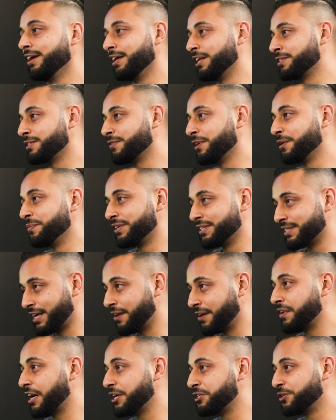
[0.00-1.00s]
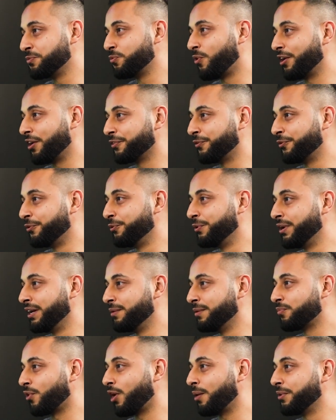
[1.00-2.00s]
and it's funny because I've actually walked through
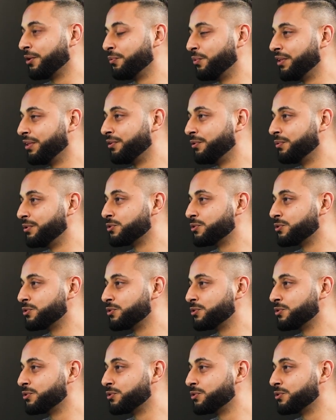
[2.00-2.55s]
a property with you